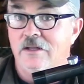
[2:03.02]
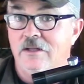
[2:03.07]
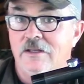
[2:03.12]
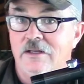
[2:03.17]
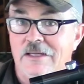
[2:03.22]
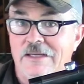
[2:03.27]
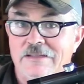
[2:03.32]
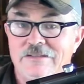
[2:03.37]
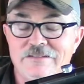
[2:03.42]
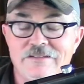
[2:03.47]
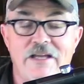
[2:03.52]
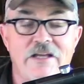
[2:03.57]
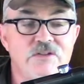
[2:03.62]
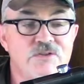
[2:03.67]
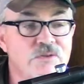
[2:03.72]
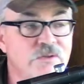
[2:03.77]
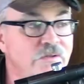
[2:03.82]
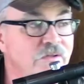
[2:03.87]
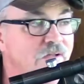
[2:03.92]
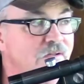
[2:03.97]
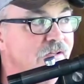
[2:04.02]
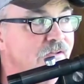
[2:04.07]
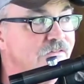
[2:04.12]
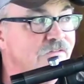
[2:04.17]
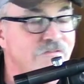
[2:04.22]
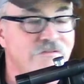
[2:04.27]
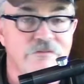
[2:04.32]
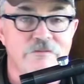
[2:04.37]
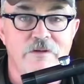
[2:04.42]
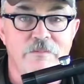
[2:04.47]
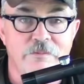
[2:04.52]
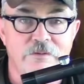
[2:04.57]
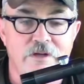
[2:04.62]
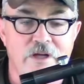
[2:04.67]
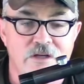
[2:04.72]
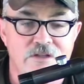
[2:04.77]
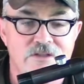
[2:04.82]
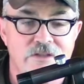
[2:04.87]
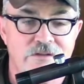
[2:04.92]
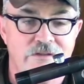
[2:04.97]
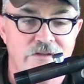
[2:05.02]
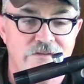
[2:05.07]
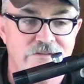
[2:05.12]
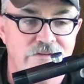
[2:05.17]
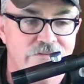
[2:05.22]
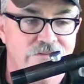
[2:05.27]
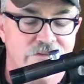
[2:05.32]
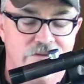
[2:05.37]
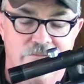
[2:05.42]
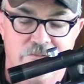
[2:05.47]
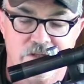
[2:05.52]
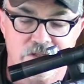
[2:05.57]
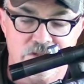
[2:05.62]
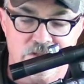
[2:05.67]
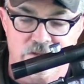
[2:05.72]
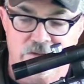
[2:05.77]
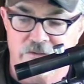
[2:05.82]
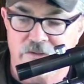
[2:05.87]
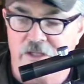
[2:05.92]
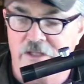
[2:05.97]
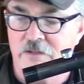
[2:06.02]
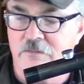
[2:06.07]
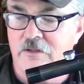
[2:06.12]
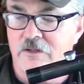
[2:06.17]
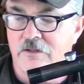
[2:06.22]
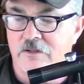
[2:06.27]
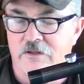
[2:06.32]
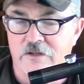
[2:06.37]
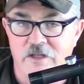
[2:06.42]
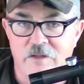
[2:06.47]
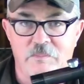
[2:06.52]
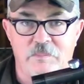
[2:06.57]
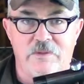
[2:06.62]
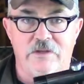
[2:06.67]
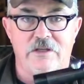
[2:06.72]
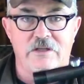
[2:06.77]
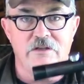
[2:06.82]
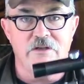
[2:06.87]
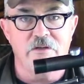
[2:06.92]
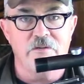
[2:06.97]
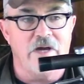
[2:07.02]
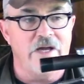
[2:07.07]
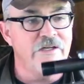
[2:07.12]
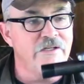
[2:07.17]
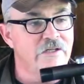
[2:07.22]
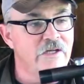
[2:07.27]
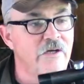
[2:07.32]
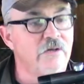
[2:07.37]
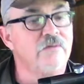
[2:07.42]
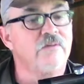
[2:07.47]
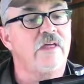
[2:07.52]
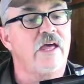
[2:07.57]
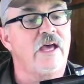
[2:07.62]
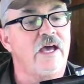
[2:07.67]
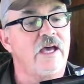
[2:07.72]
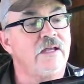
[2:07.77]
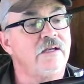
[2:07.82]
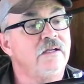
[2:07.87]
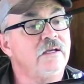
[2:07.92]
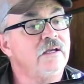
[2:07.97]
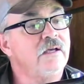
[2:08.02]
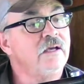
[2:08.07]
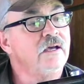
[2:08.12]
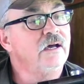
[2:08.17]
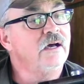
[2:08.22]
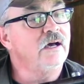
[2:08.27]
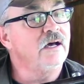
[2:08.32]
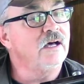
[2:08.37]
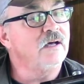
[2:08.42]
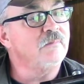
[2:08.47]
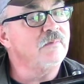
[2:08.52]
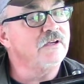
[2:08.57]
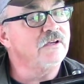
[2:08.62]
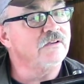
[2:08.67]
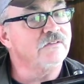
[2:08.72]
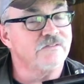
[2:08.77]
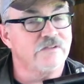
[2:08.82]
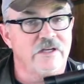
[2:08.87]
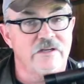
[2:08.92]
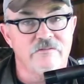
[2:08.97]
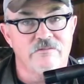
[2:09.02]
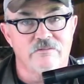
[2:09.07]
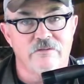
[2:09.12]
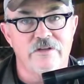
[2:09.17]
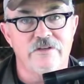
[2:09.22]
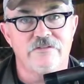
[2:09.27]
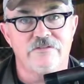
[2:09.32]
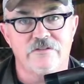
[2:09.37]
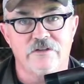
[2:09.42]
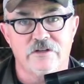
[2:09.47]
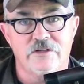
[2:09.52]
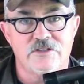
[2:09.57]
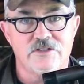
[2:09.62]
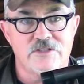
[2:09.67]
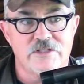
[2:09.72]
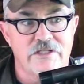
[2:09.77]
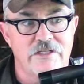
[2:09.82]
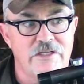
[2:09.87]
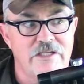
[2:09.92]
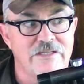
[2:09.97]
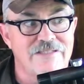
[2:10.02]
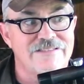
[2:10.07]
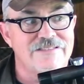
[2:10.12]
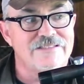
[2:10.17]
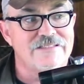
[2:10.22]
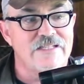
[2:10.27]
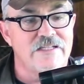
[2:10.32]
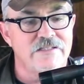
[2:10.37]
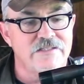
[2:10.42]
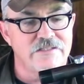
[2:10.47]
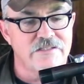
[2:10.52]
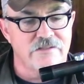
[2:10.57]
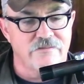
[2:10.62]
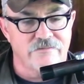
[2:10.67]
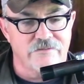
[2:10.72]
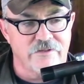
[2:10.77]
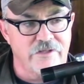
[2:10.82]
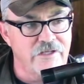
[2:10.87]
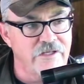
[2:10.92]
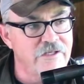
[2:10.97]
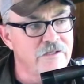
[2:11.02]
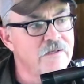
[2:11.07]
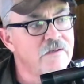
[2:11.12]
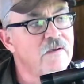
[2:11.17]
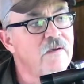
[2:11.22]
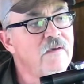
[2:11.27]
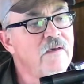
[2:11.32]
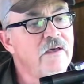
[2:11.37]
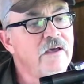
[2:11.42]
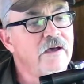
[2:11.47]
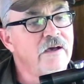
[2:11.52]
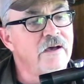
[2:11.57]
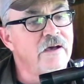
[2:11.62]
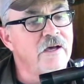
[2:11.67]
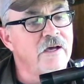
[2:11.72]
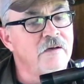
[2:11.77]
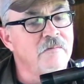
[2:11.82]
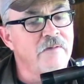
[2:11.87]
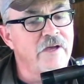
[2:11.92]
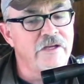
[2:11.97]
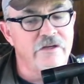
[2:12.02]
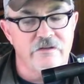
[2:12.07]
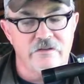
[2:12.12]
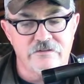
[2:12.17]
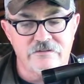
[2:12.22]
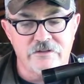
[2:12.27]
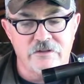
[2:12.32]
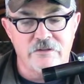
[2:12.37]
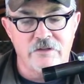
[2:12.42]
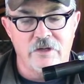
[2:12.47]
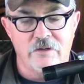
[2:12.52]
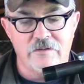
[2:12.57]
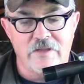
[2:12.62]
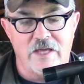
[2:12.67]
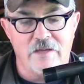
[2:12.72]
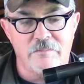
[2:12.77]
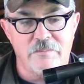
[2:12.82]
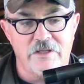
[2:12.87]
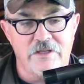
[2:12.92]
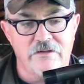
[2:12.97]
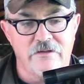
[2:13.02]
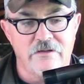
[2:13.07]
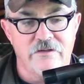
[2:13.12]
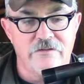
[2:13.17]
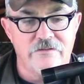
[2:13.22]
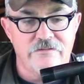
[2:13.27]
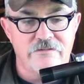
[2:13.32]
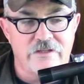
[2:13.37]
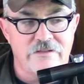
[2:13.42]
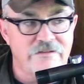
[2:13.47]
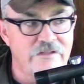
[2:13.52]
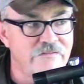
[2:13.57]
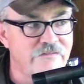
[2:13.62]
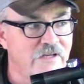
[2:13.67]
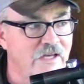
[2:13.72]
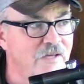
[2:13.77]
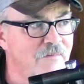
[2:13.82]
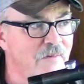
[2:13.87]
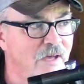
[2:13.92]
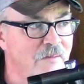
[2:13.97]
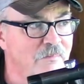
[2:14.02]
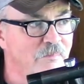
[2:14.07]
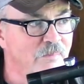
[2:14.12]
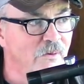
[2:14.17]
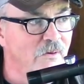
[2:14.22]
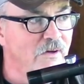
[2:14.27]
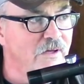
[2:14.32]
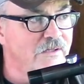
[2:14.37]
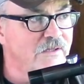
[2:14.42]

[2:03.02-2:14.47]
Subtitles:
it's not true that this is a reproduction. This is an original 9130 PU. I know that because I've researched it extensively. I also know that because at the time I bought